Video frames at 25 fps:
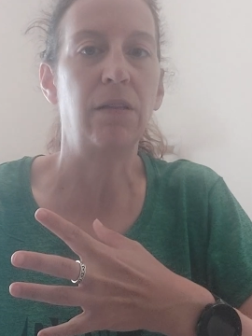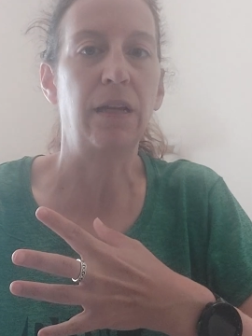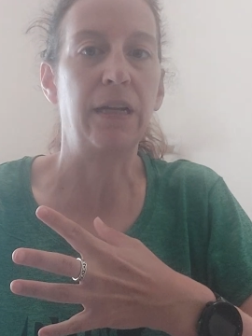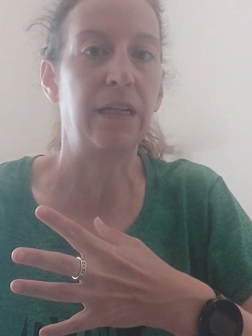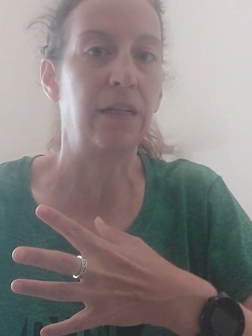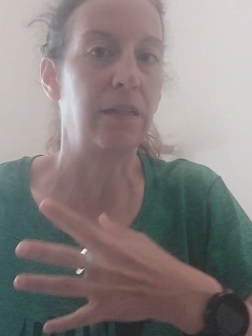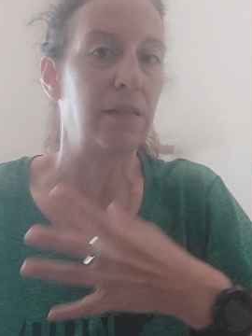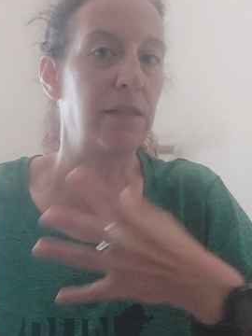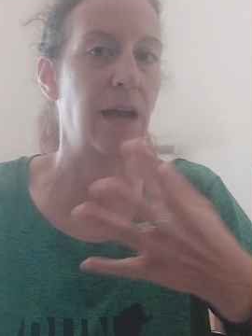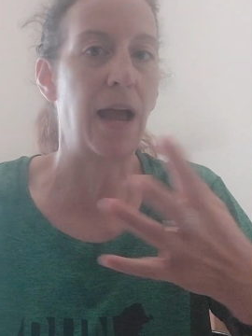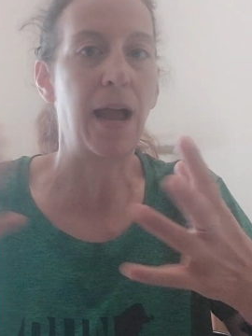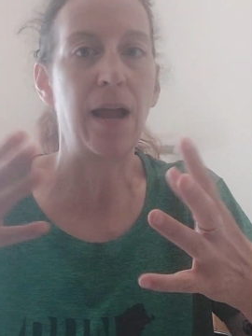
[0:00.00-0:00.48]

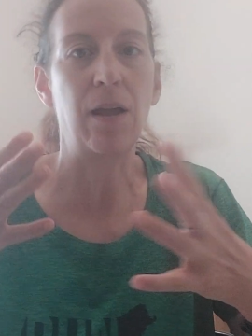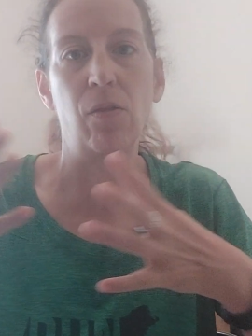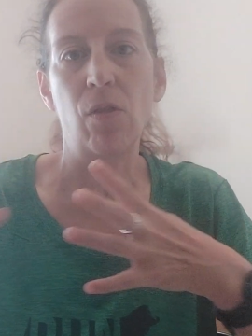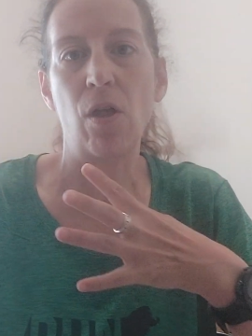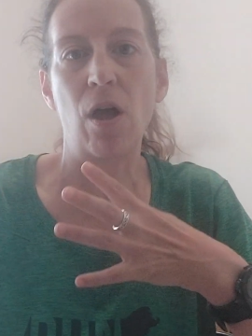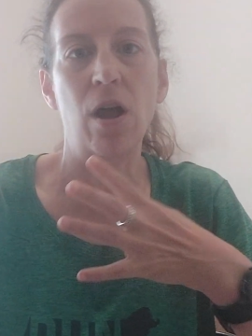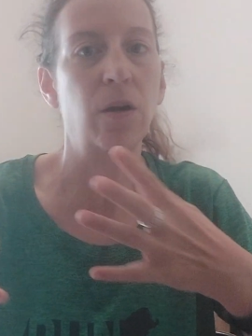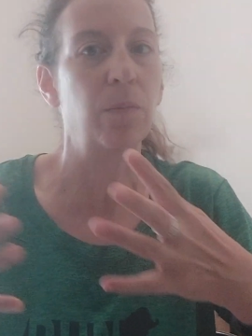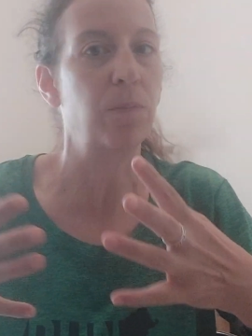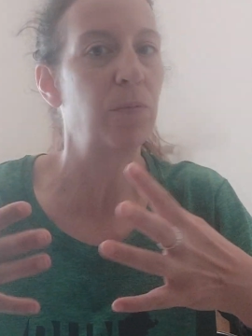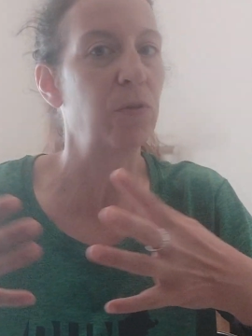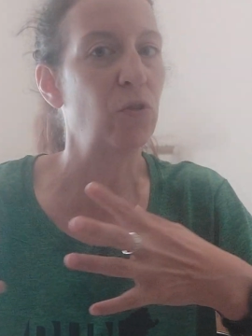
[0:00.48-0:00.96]
like
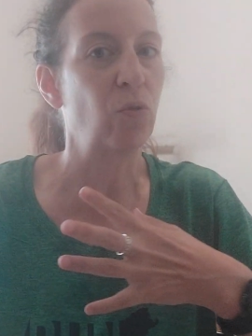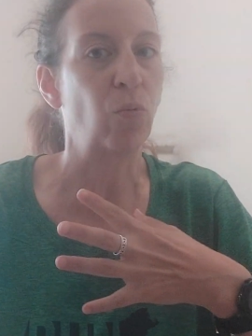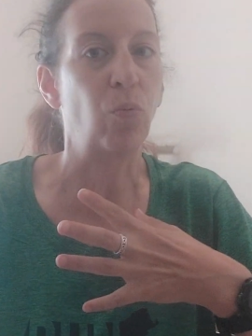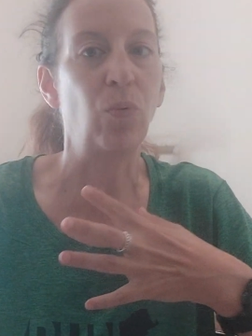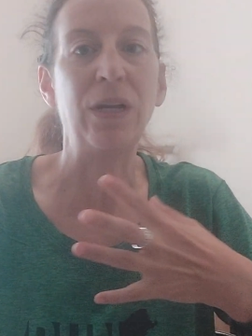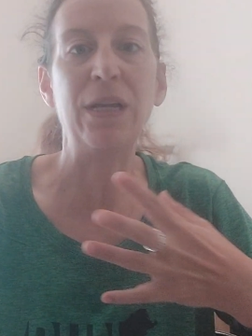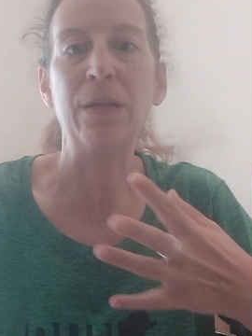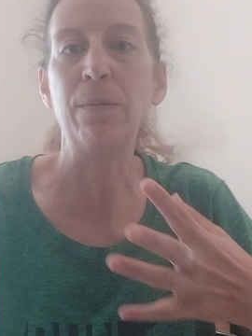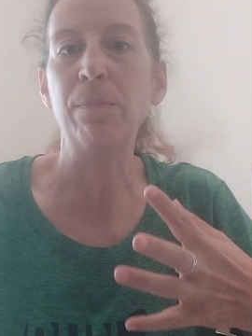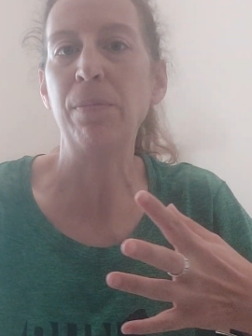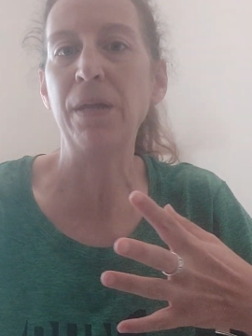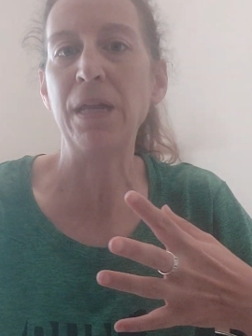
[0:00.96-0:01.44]
dialogue
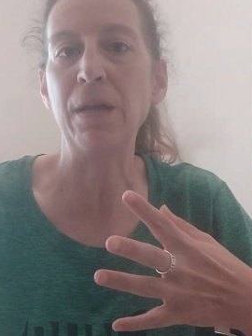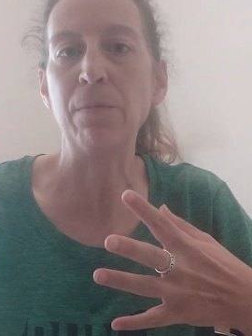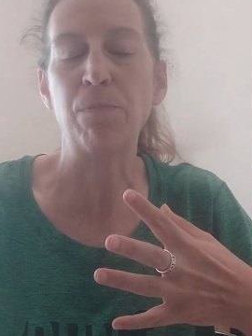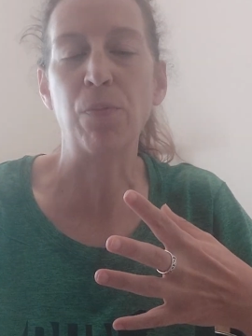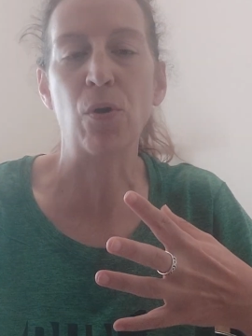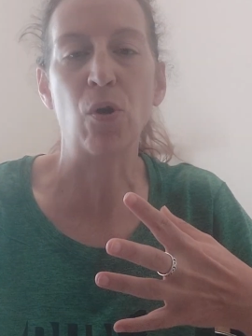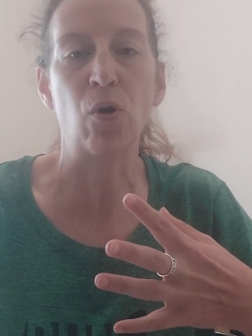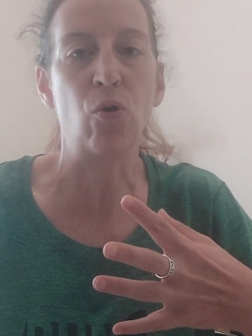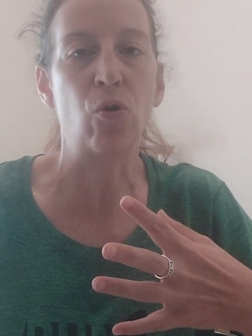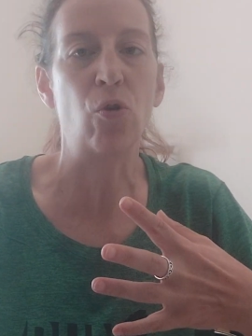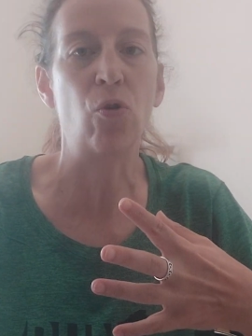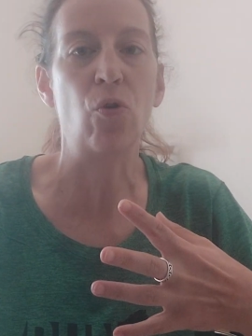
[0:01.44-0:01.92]
between
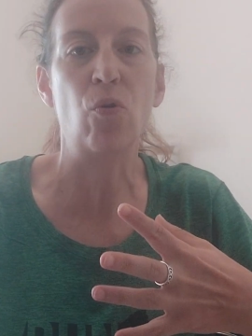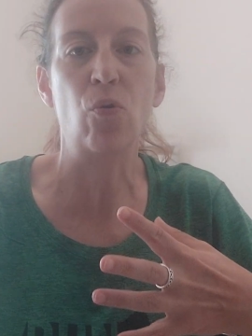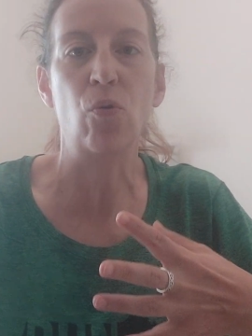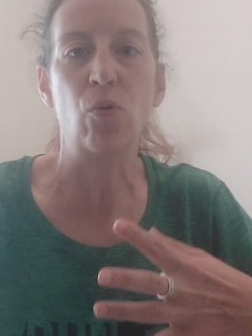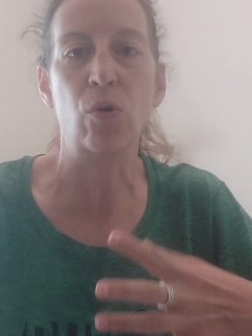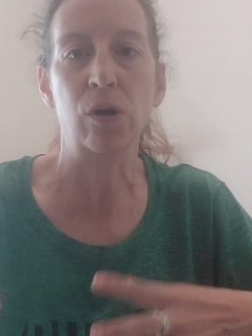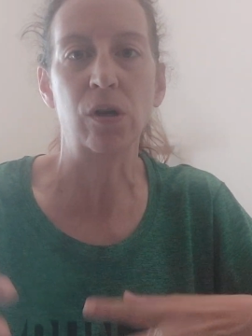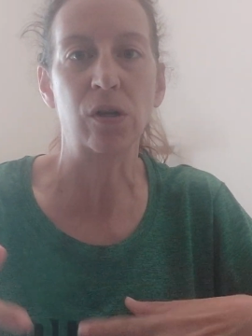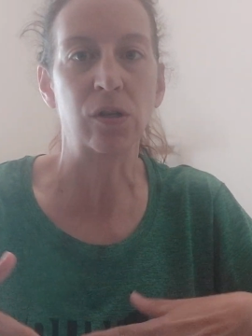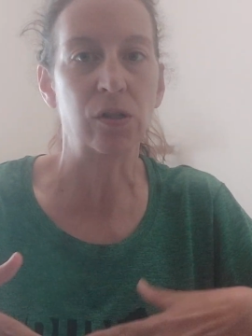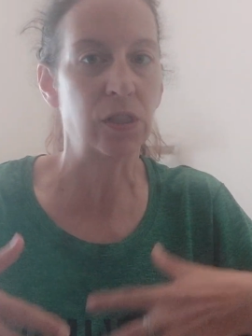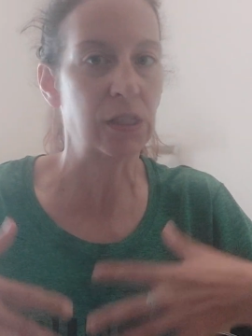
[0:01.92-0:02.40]
people
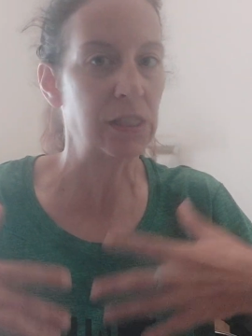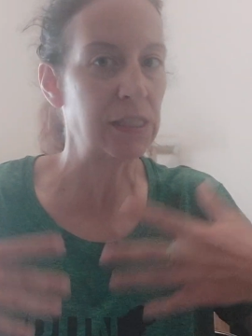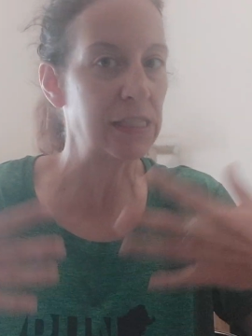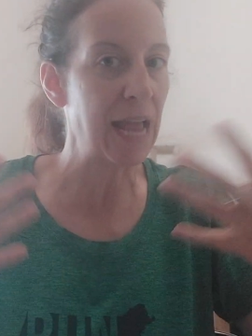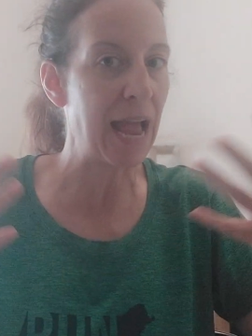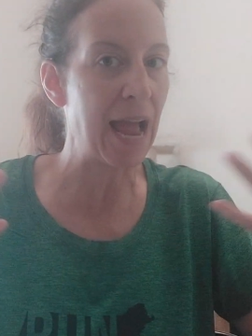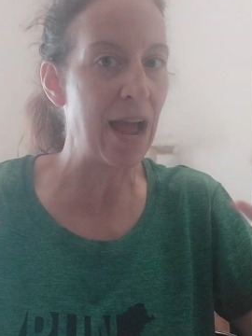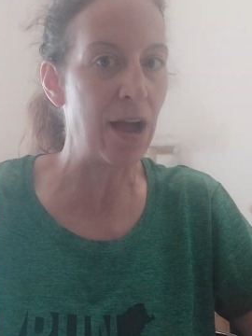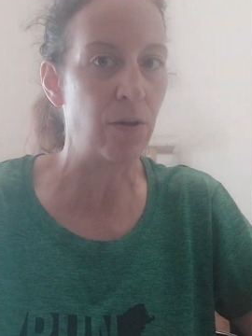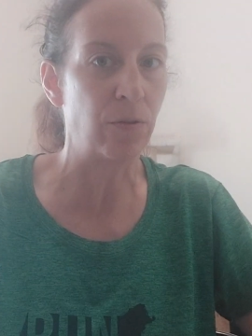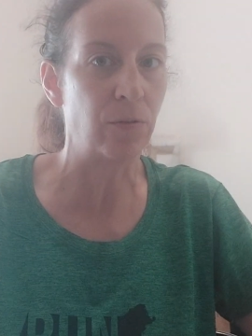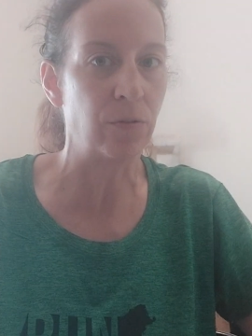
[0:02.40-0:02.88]
or
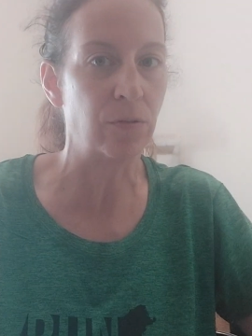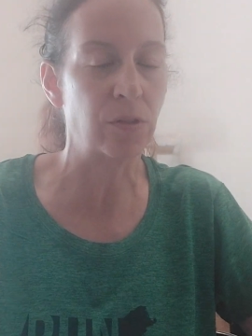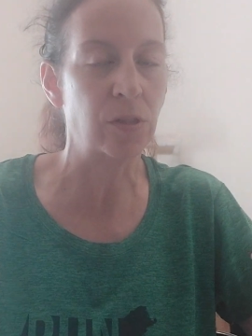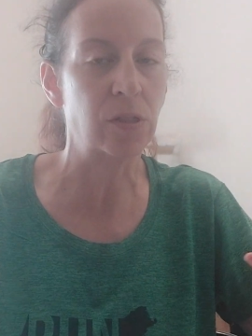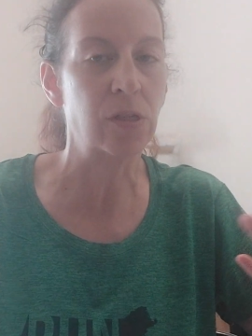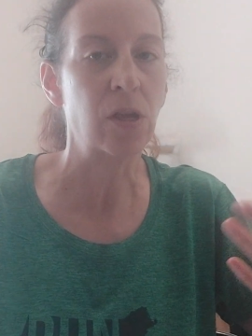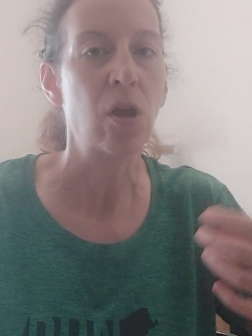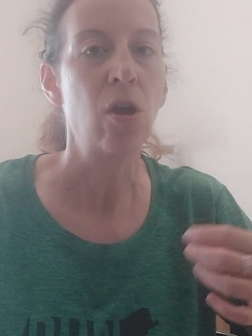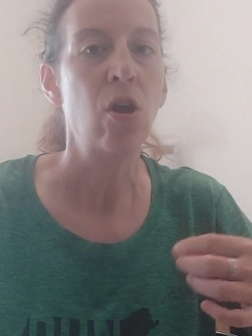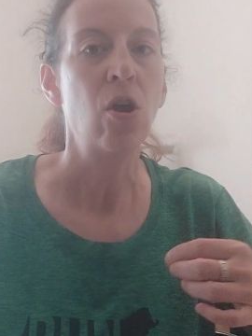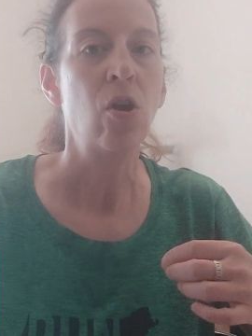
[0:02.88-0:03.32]
sounds,